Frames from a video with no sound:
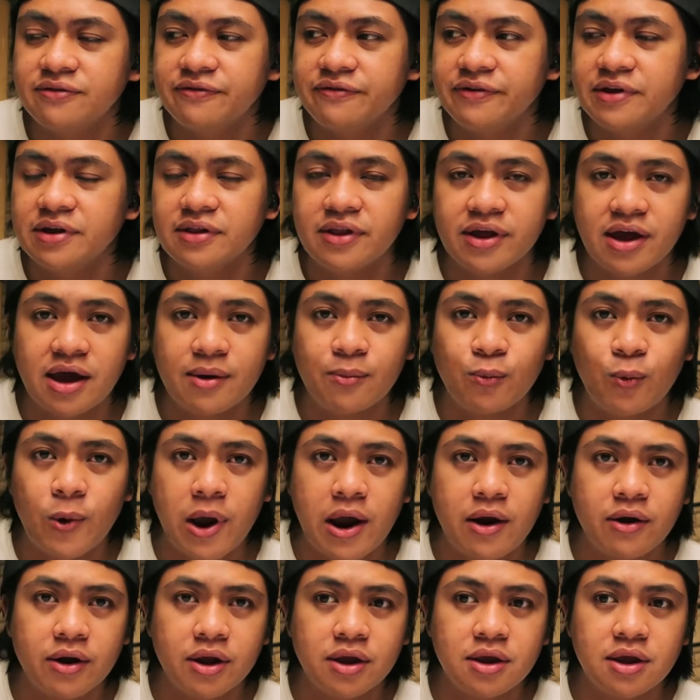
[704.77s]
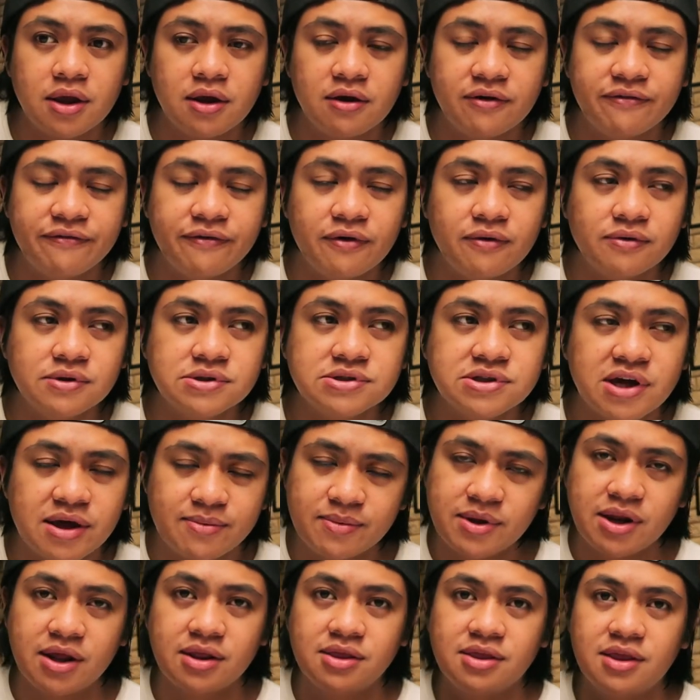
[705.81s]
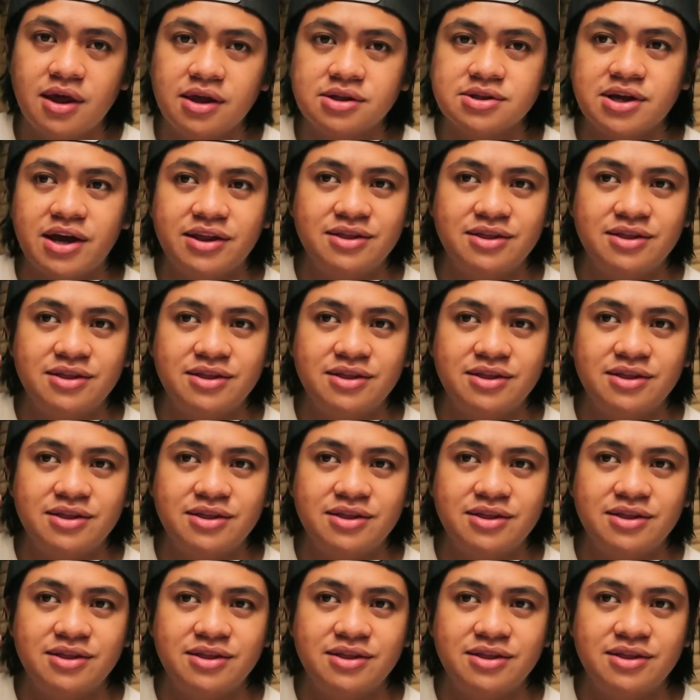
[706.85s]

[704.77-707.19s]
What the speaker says: feel like I'm wearing earphones. I mean, it does.